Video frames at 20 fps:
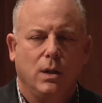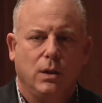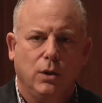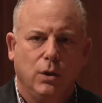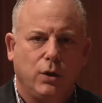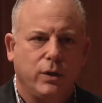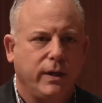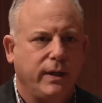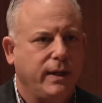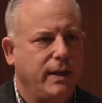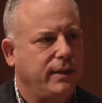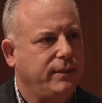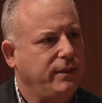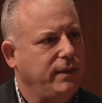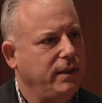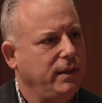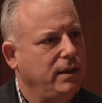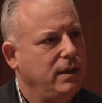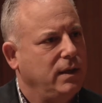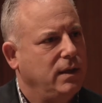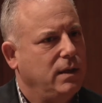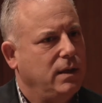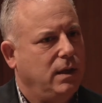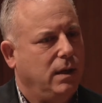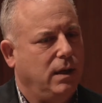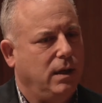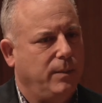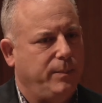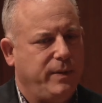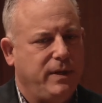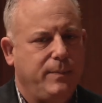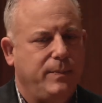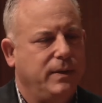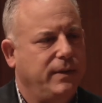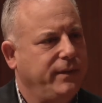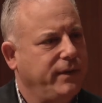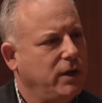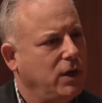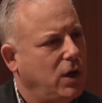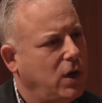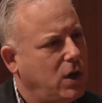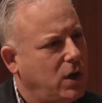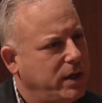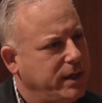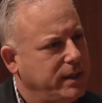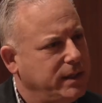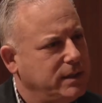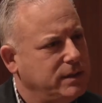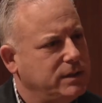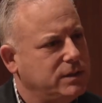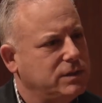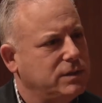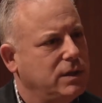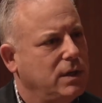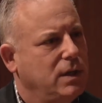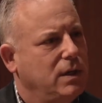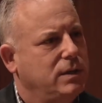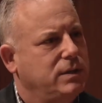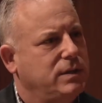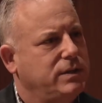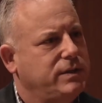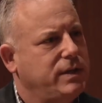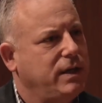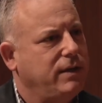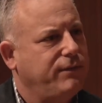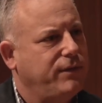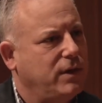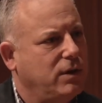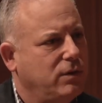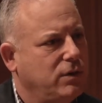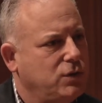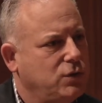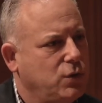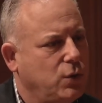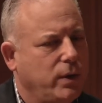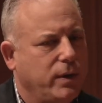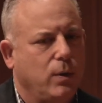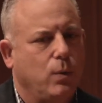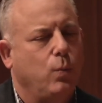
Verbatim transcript: looking at the people in the audience to see if they're enjoying?